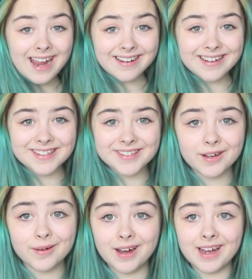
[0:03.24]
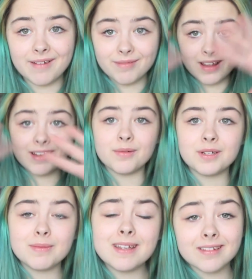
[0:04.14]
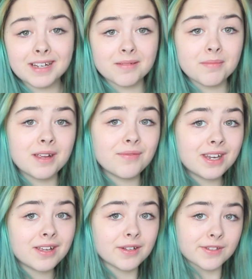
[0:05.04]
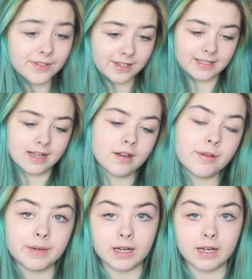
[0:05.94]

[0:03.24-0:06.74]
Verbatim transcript: guys, so I have light, which means I can make videos because I stand up